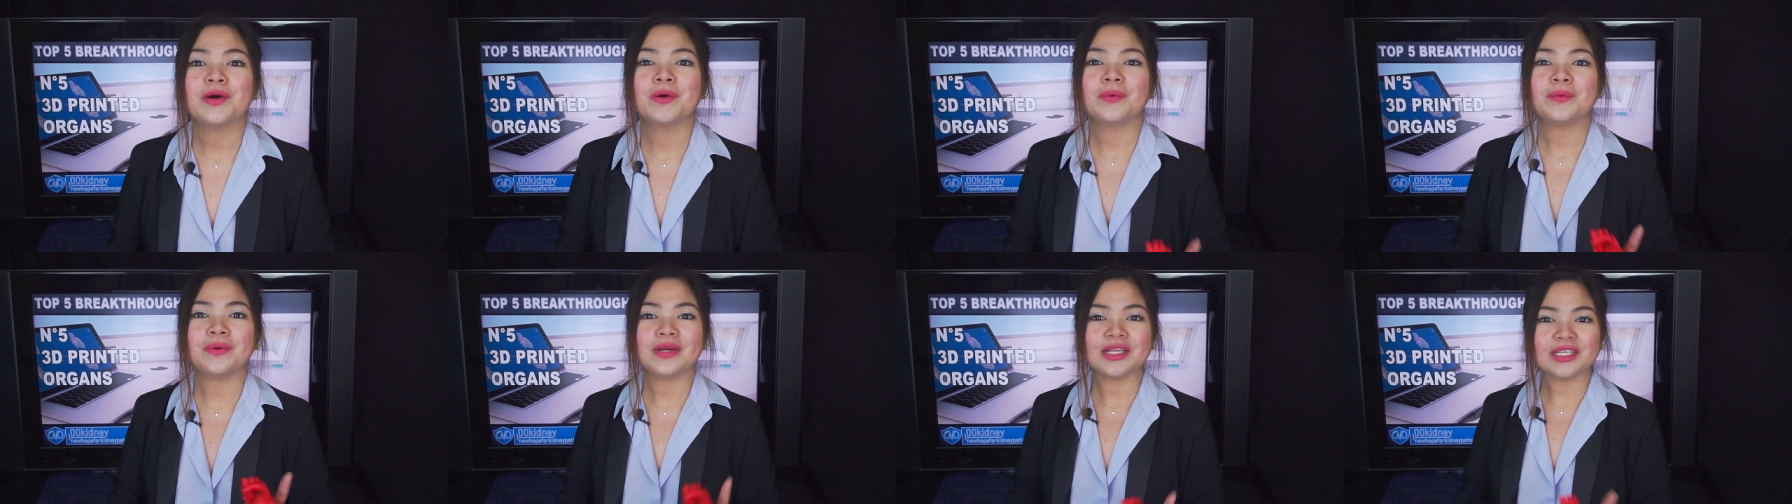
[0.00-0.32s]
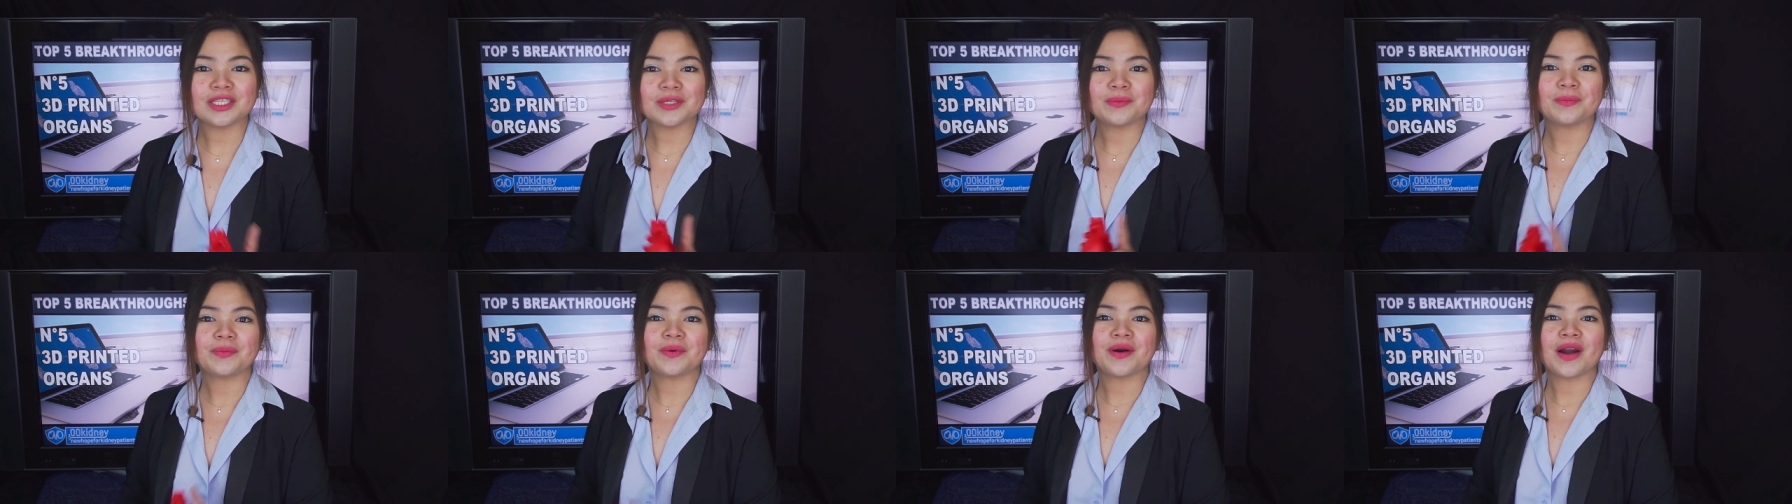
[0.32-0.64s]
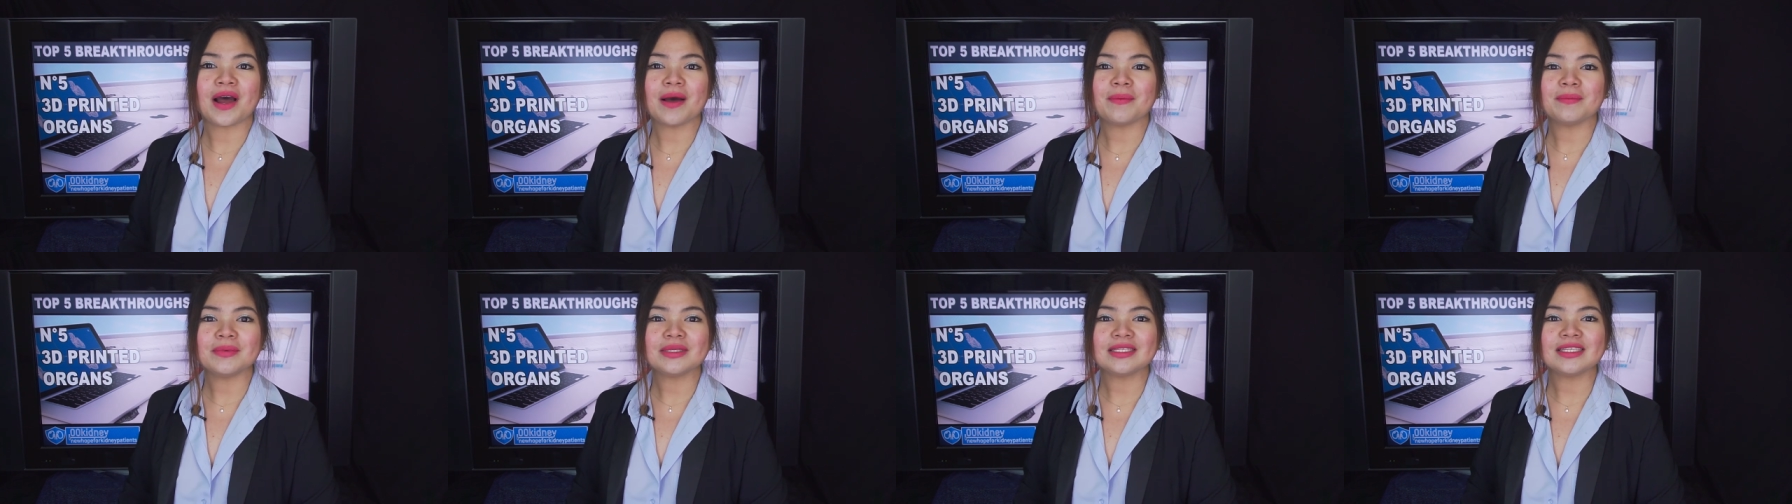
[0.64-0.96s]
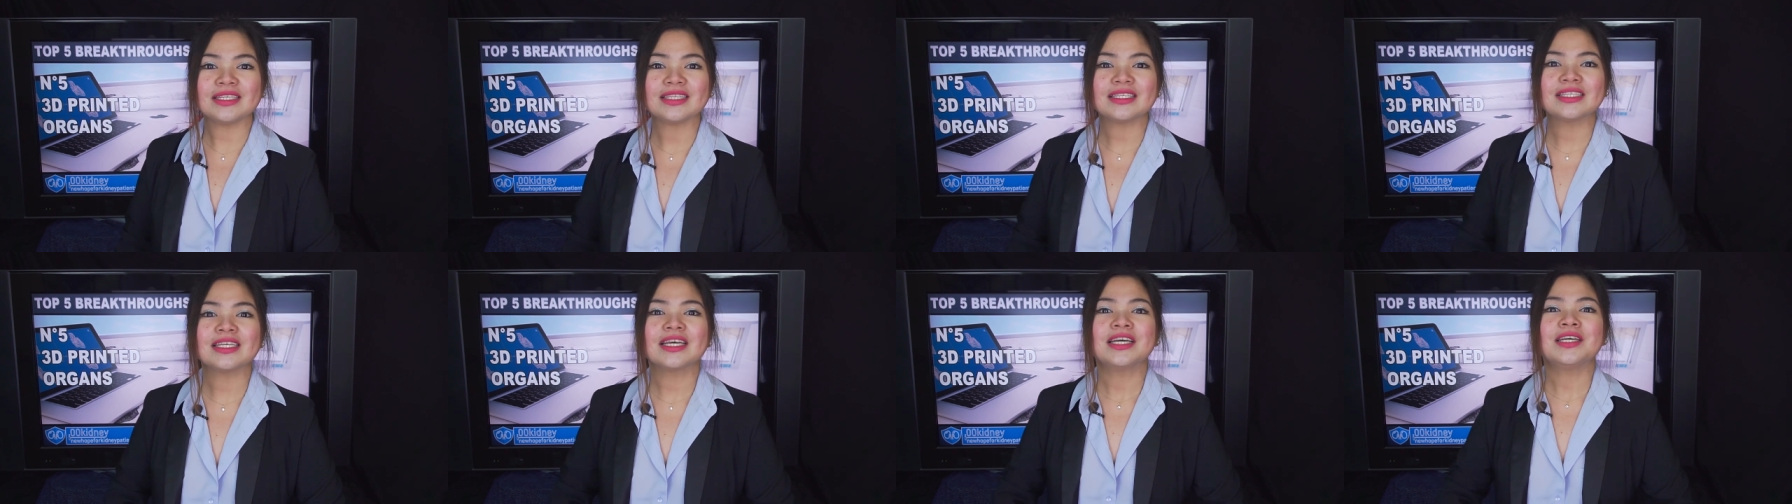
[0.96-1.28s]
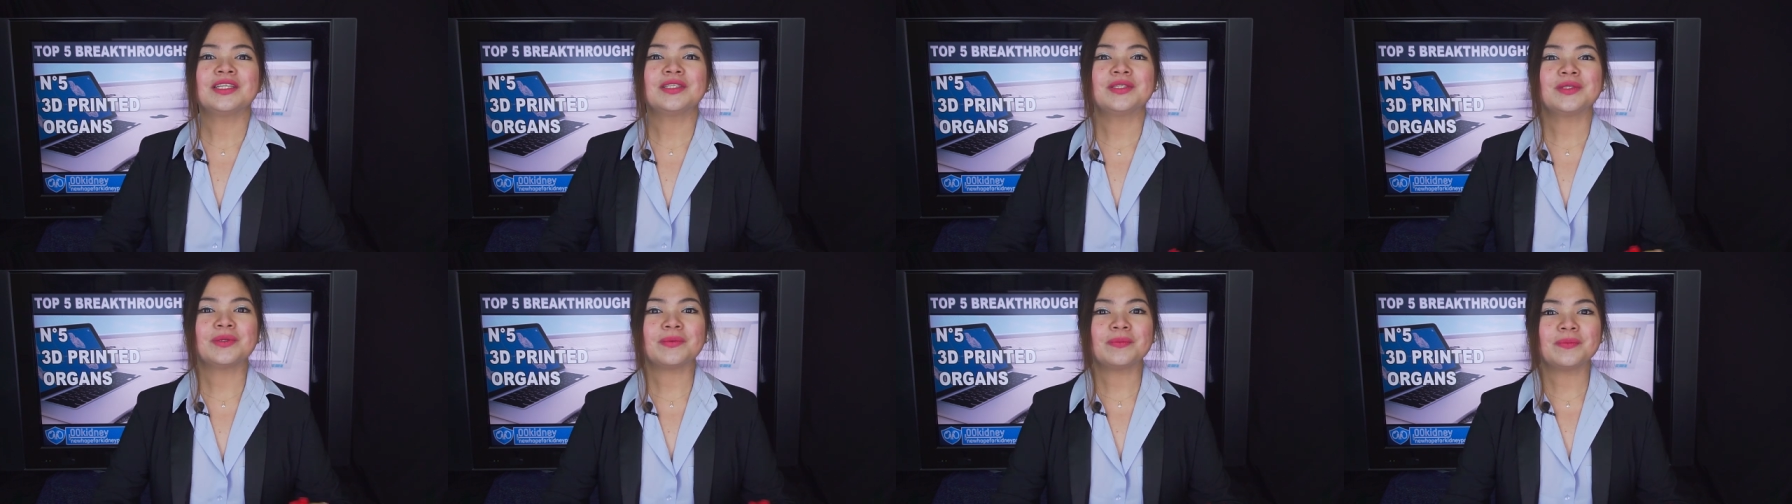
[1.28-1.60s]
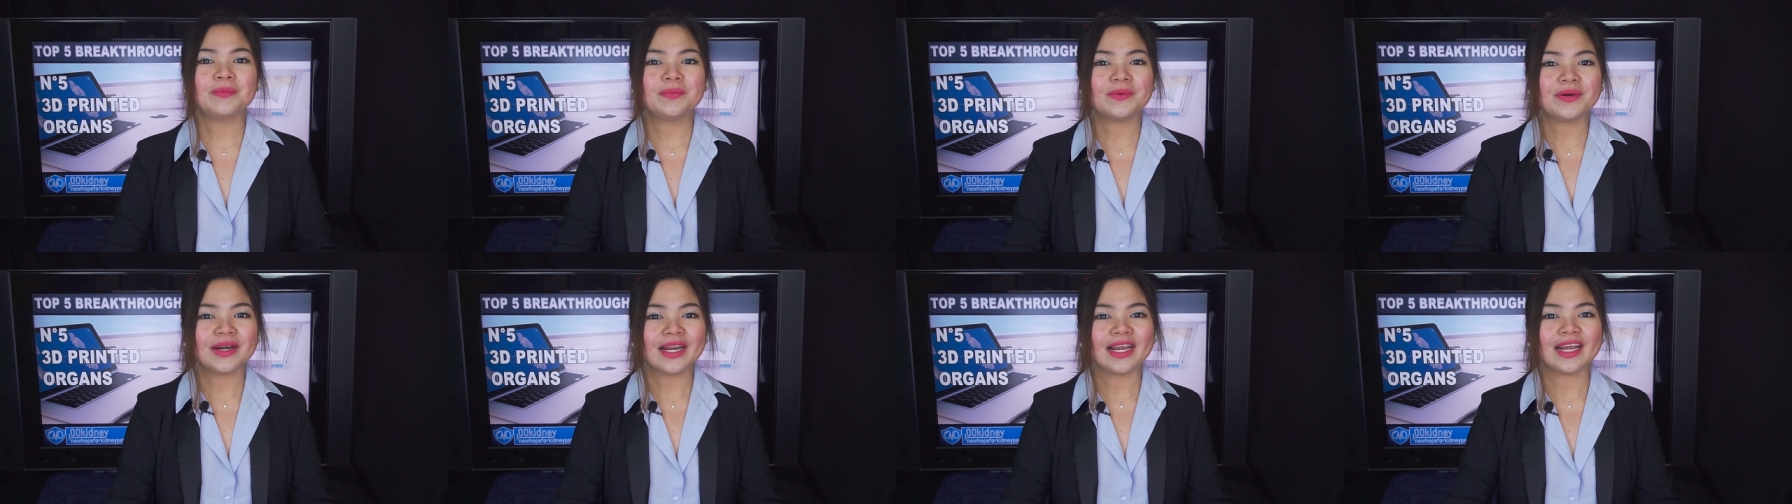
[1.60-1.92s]
which promises to
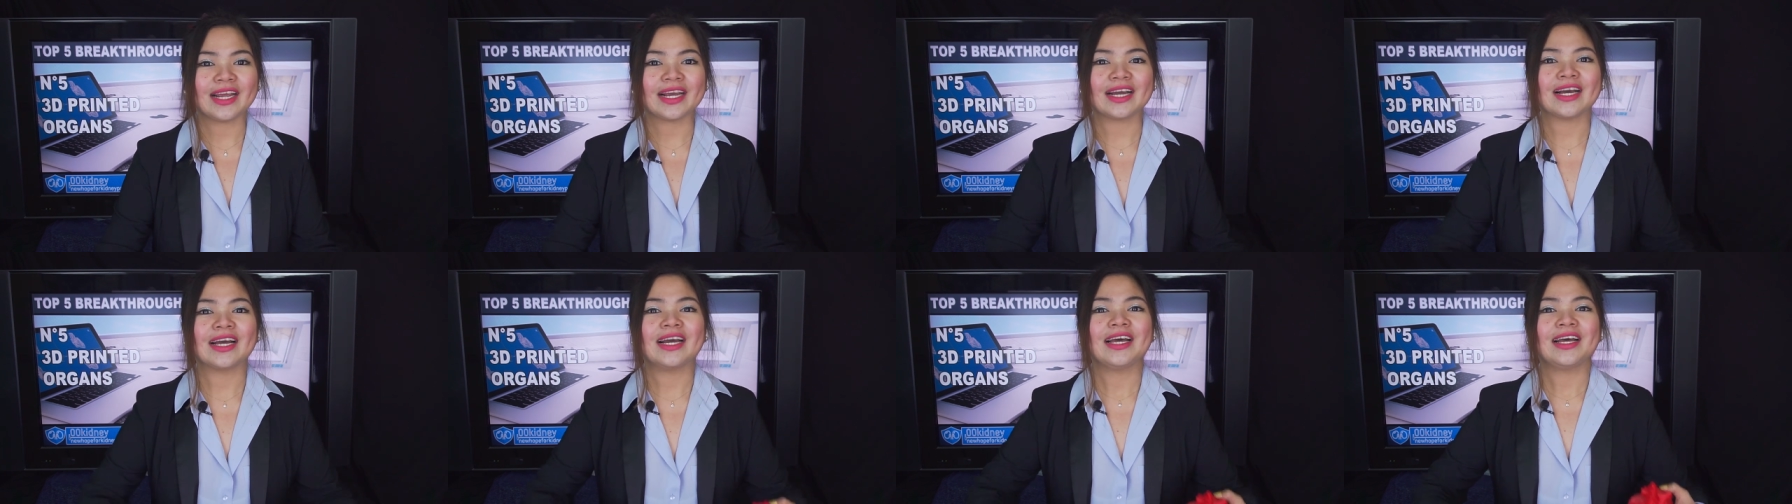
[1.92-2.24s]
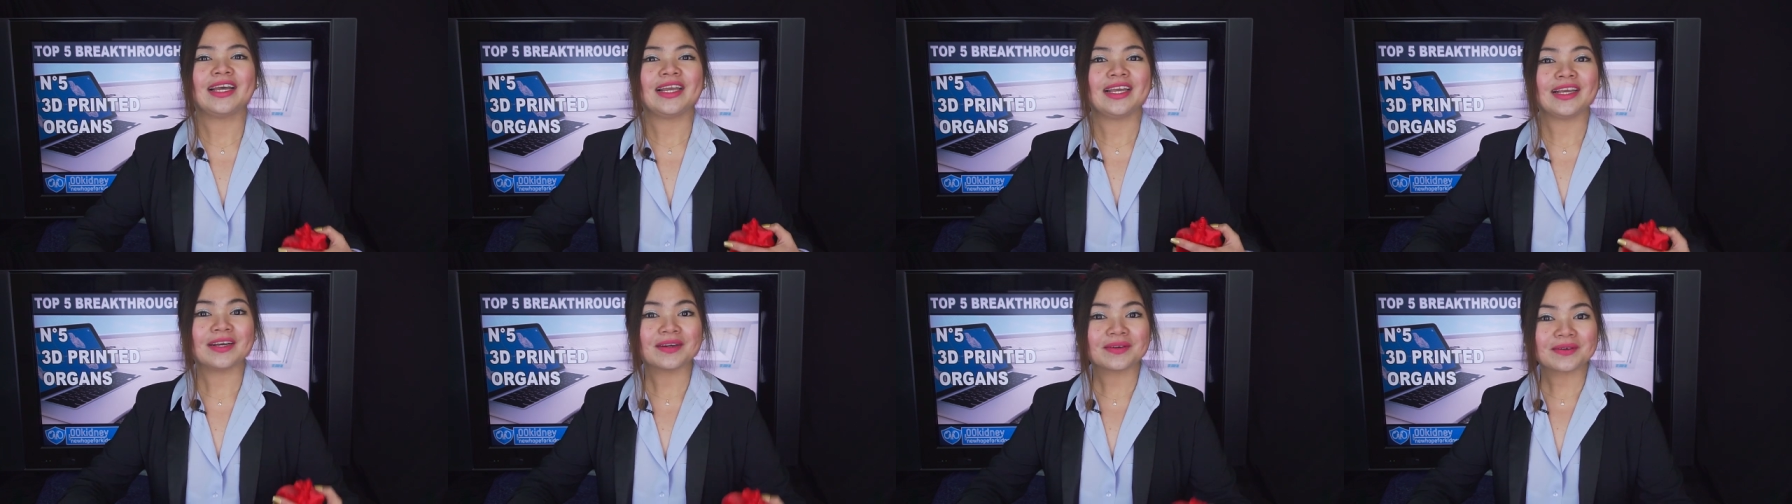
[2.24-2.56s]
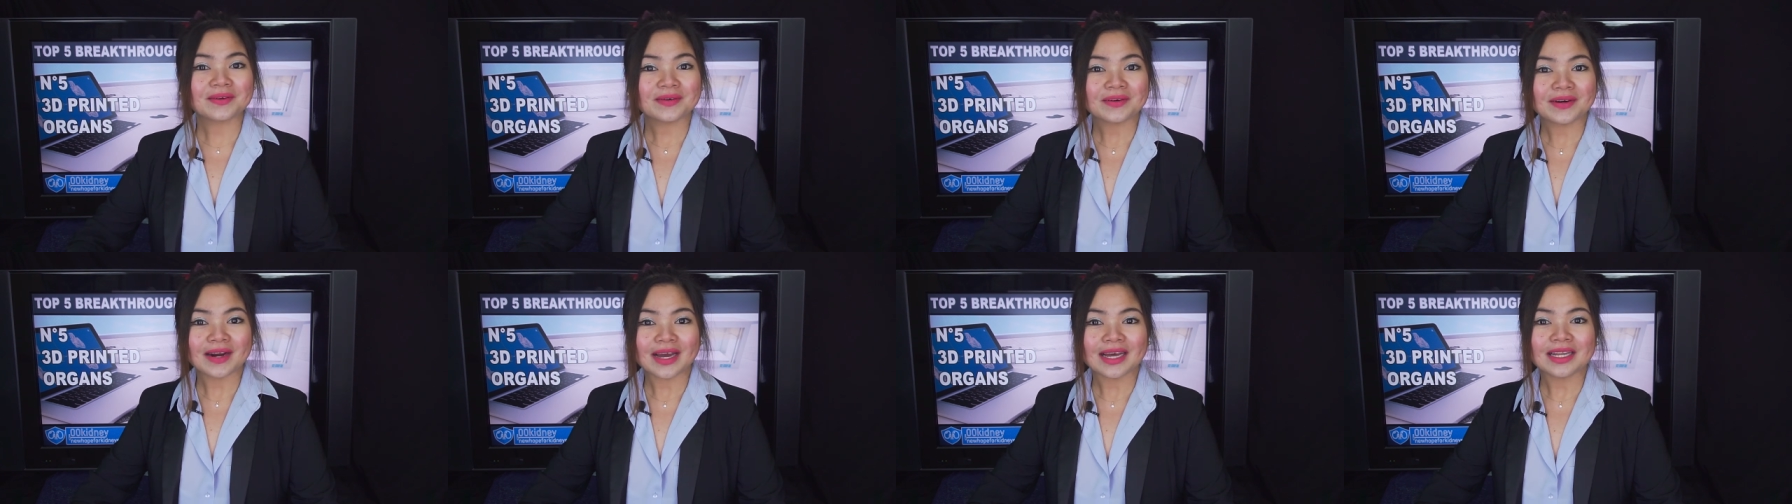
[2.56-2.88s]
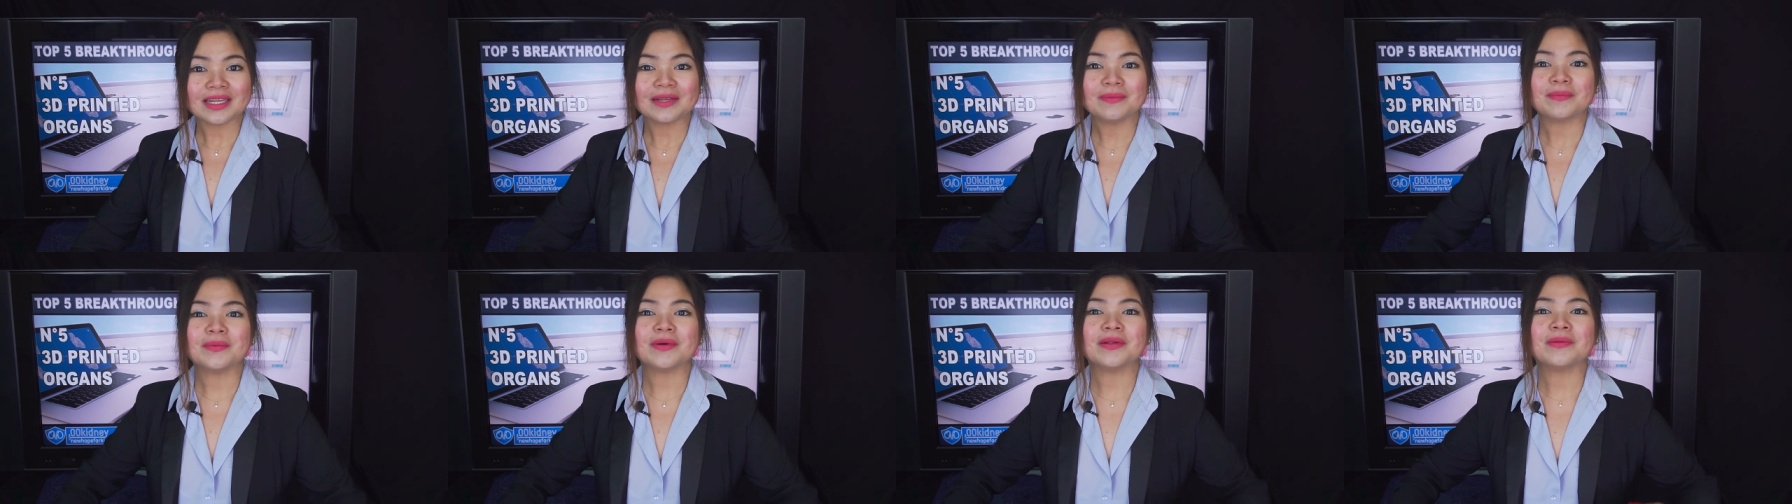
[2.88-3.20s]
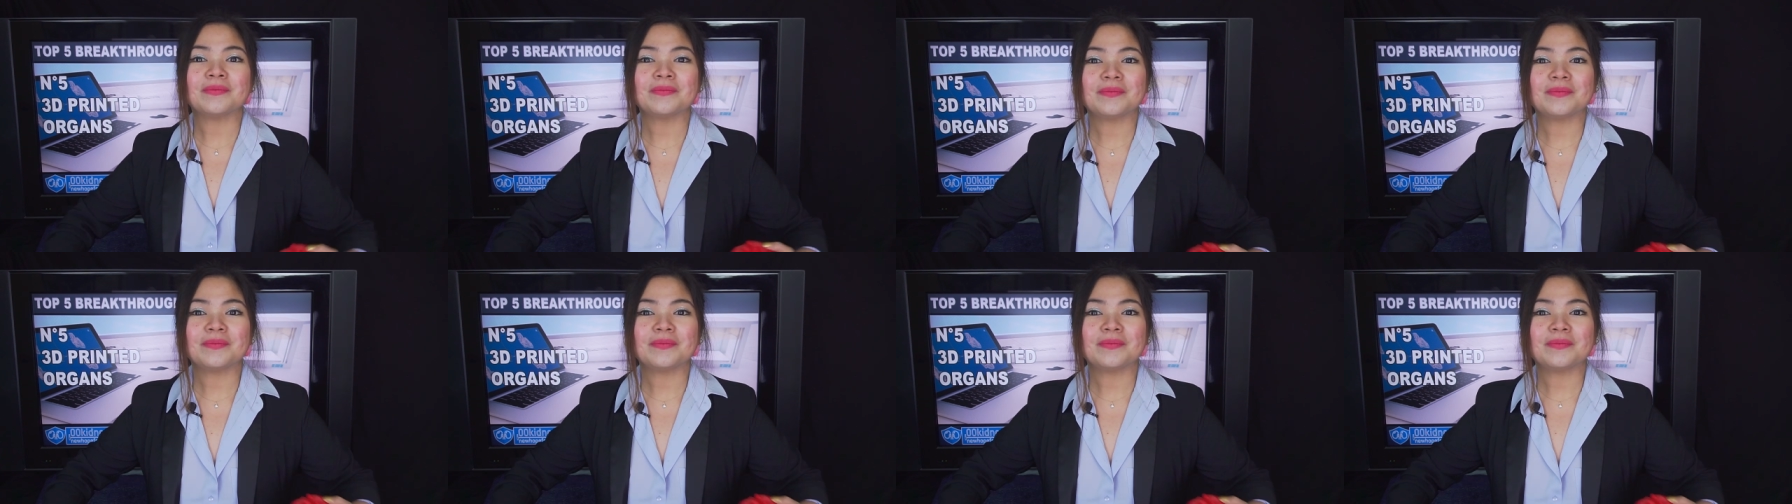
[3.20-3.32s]
bring incredible